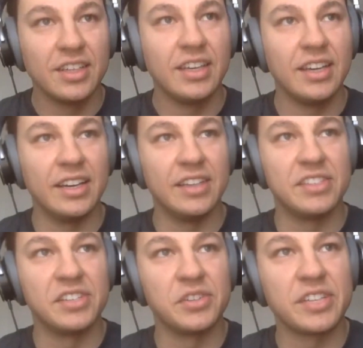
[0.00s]

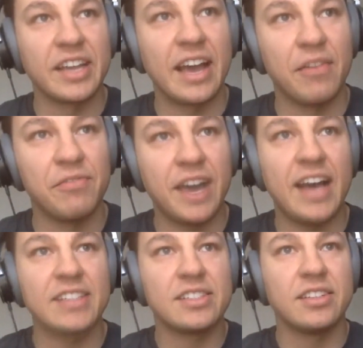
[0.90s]
It's interesting how
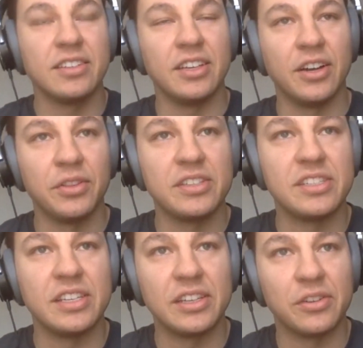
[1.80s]
fast,
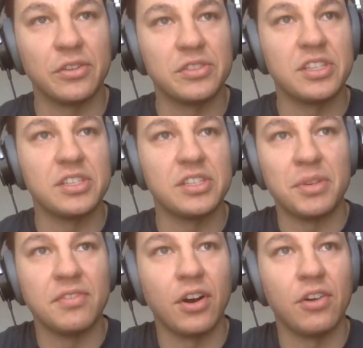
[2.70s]
this ecosystem is
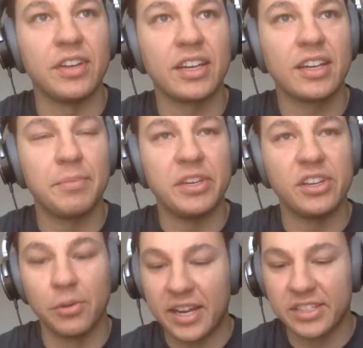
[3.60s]
evolving. I mean, you go
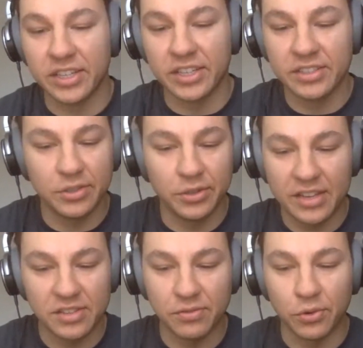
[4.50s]
back to
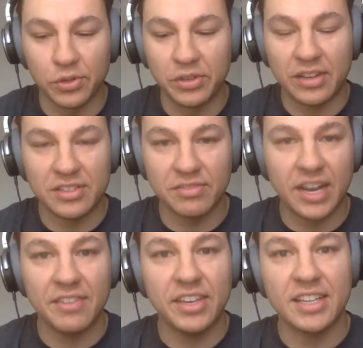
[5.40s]
2004,
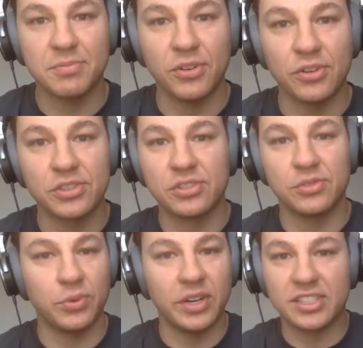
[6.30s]
2005, you ask folks,
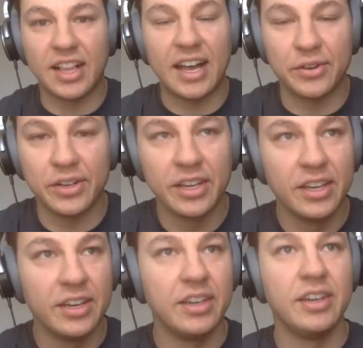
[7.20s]
what is cloud?
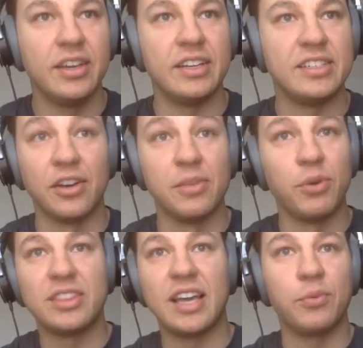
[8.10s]
And tell them
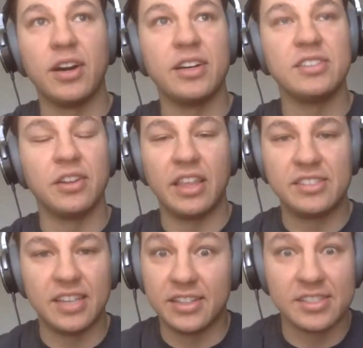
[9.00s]
what that was, they'd
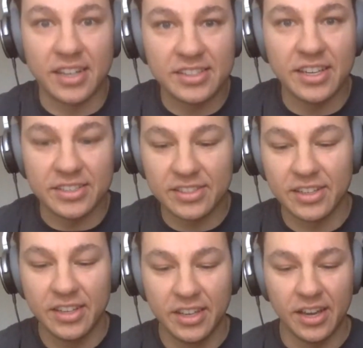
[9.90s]
say it doesn't
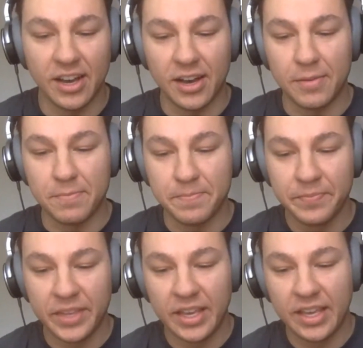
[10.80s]
exist.
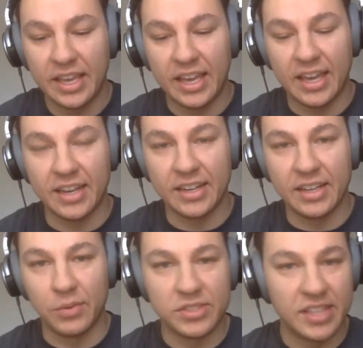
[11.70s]
And
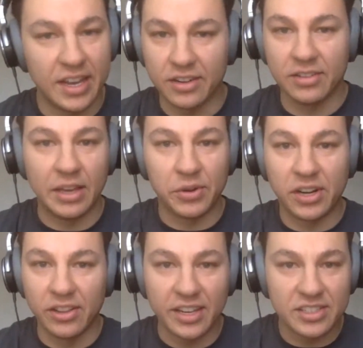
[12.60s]
it was there. They were
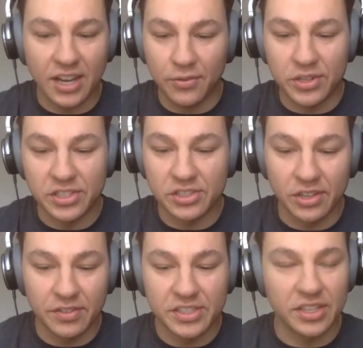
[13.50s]
calling it software as a
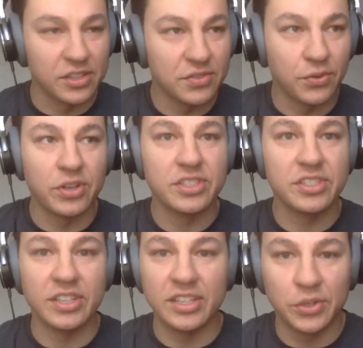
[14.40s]
service.
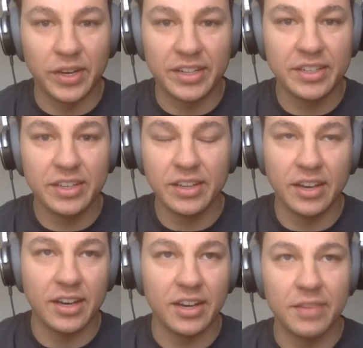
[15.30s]
Salesforce, Intuit,
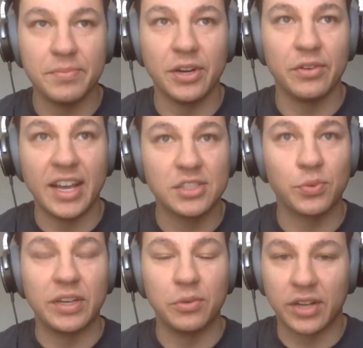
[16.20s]

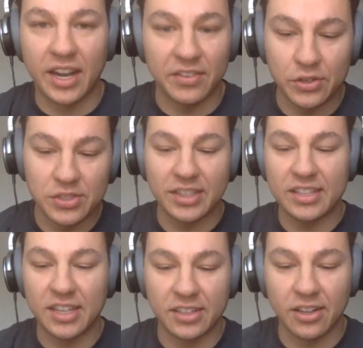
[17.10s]
NetSuite were kind of using
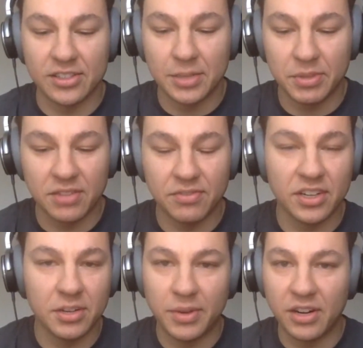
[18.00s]
that technology, but the
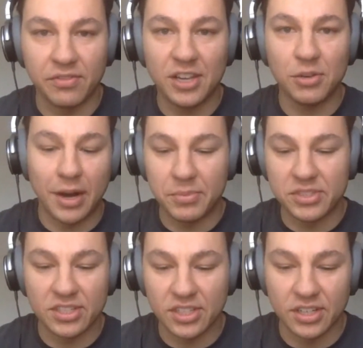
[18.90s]
fundamental value
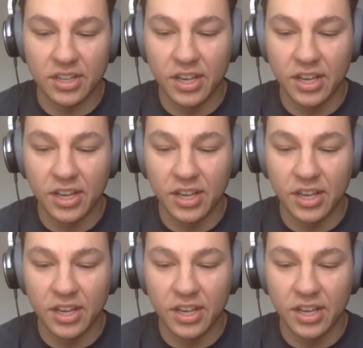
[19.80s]
proposition